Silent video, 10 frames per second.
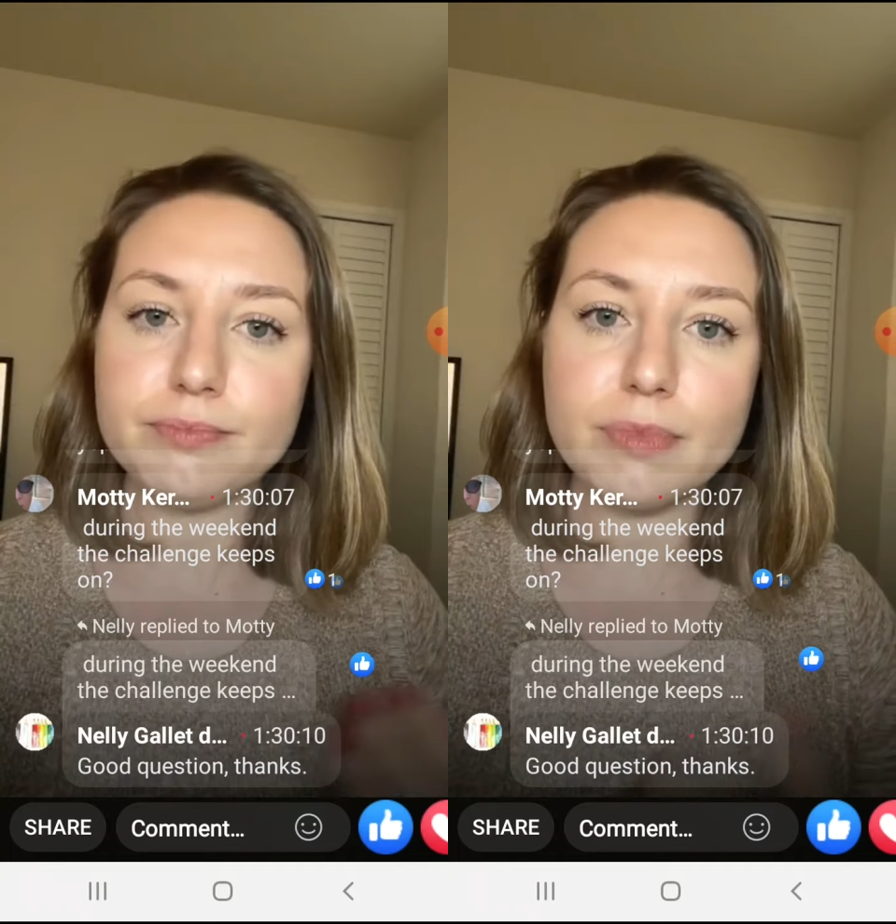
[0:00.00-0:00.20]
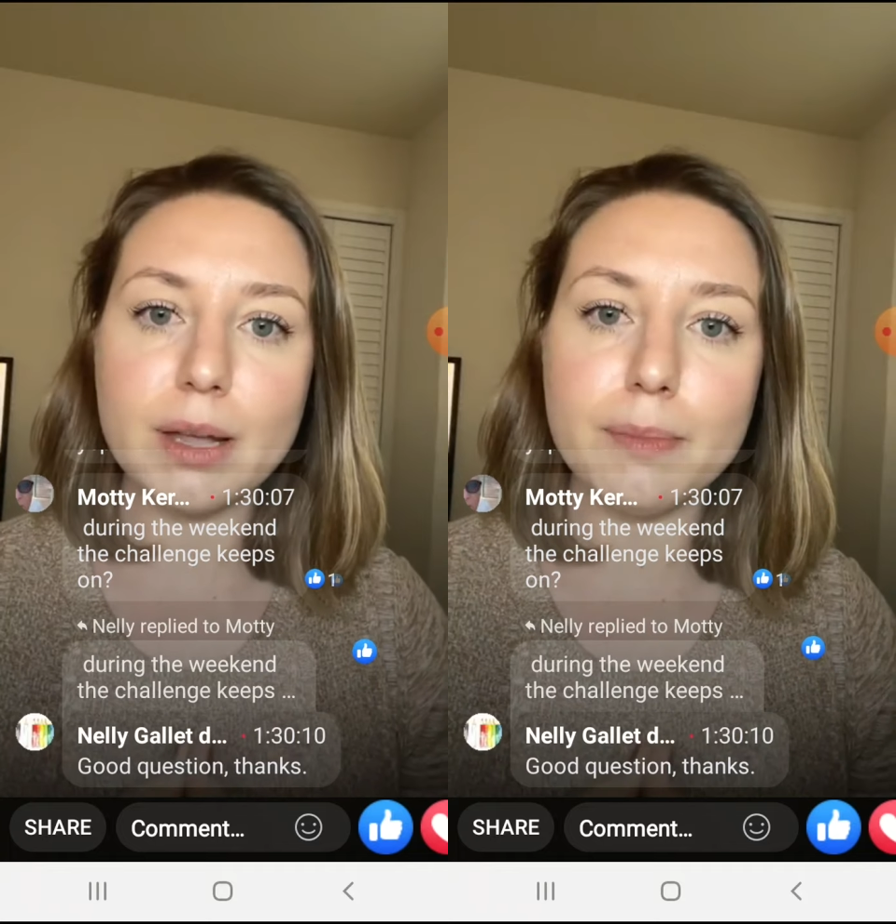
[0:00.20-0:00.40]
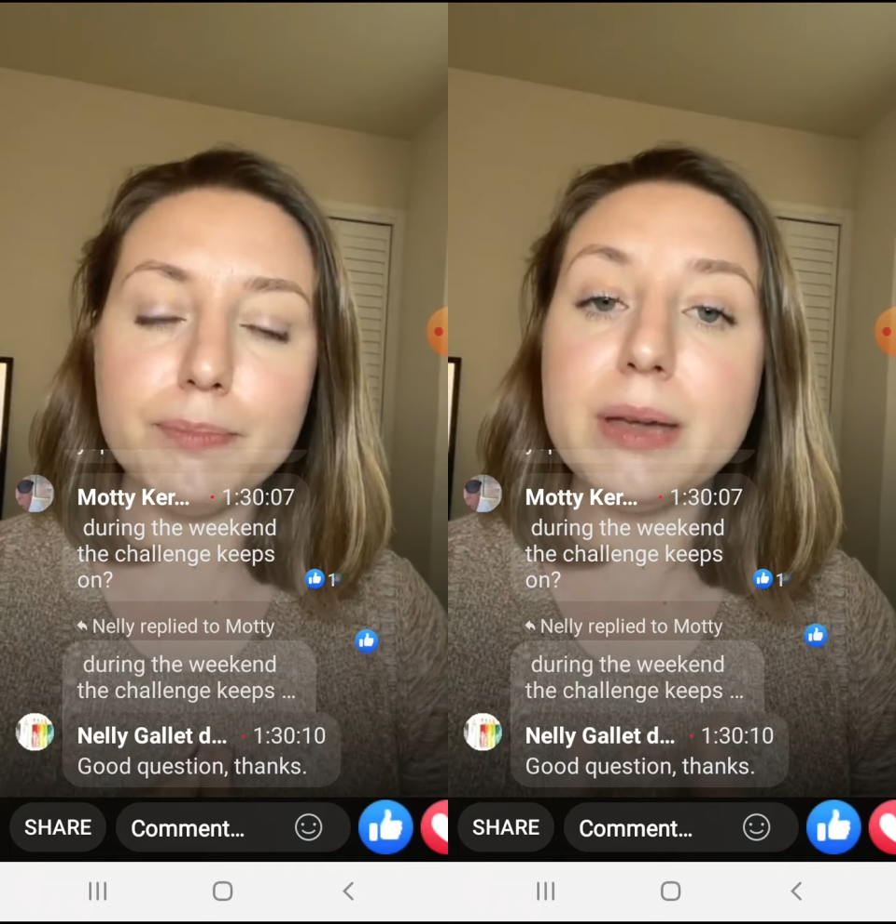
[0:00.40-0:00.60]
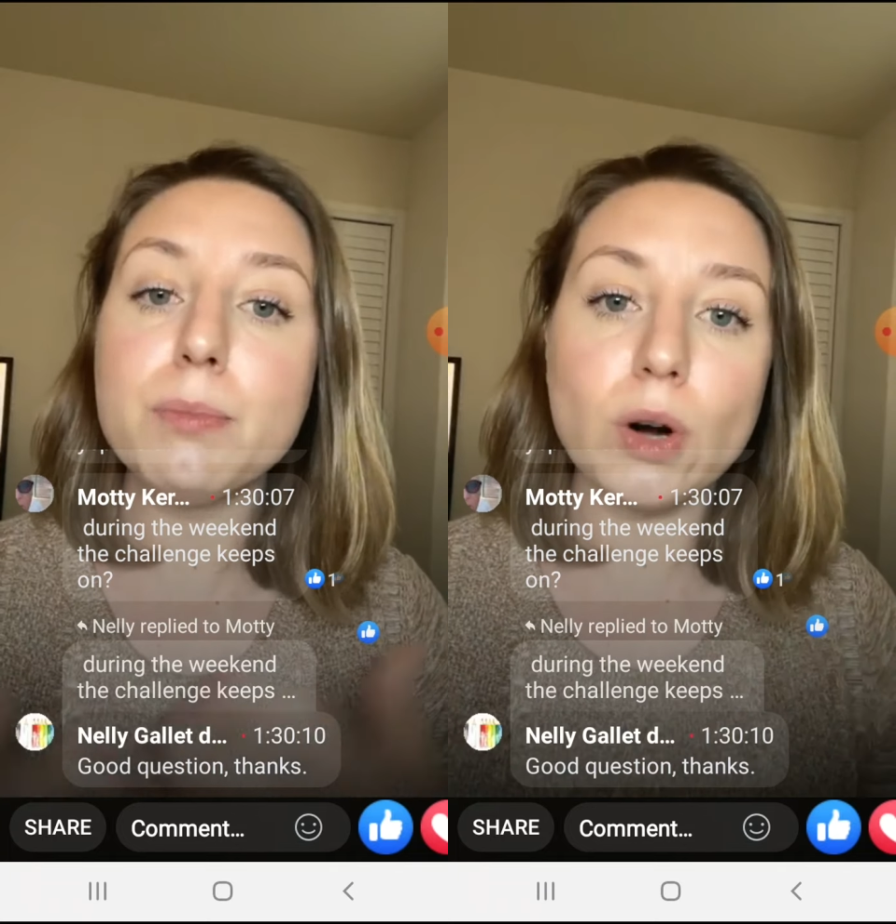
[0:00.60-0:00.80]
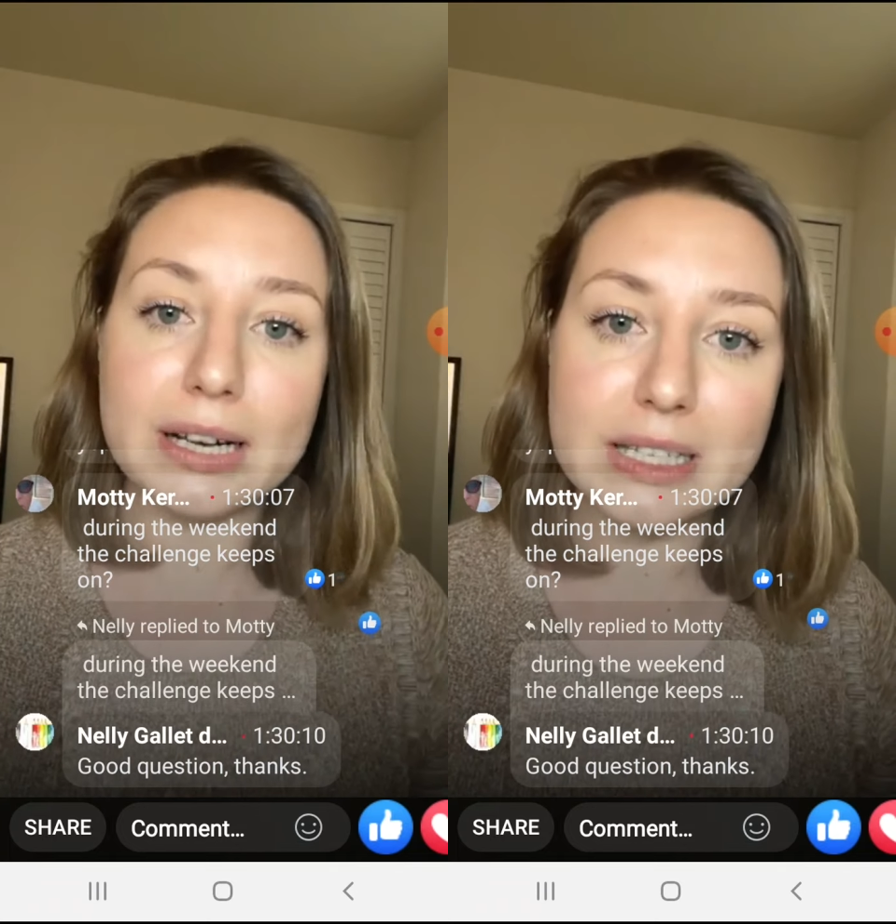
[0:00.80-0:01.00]
be more
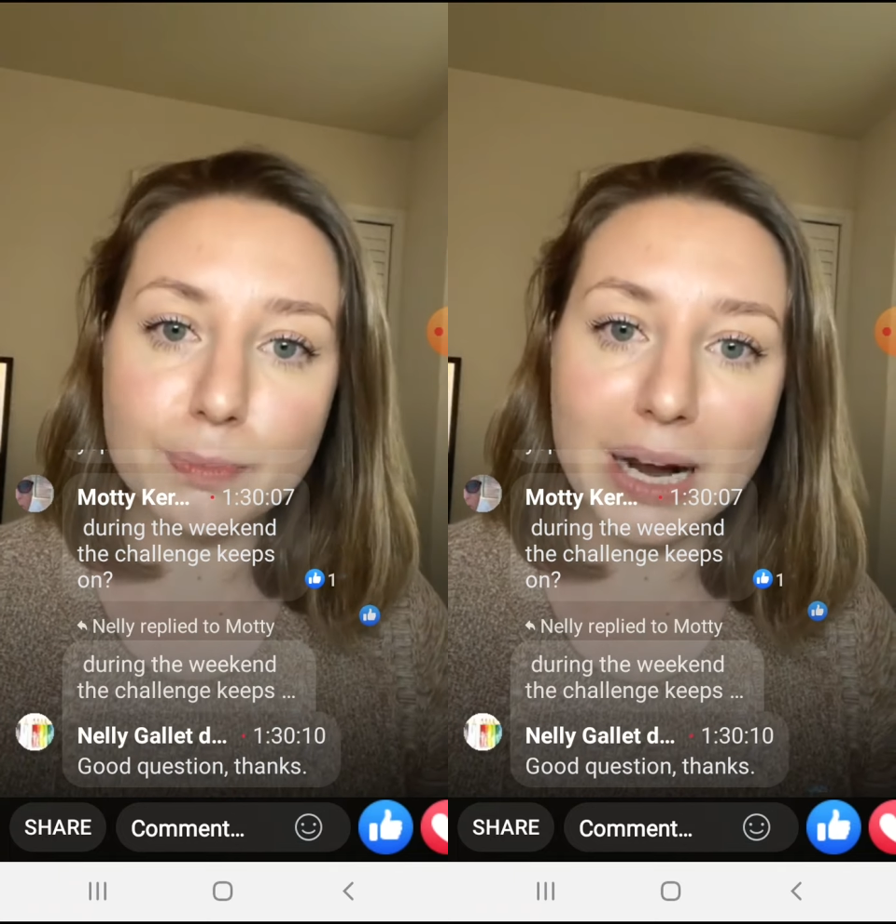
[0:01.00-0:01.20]
expressive